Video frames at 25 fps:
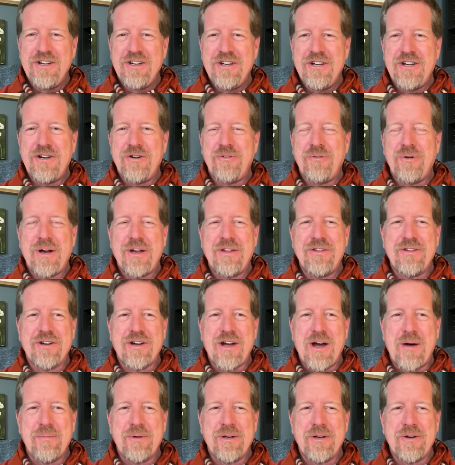in a way that
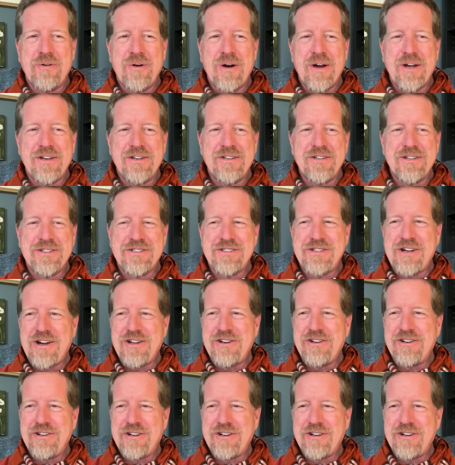got me quite excited.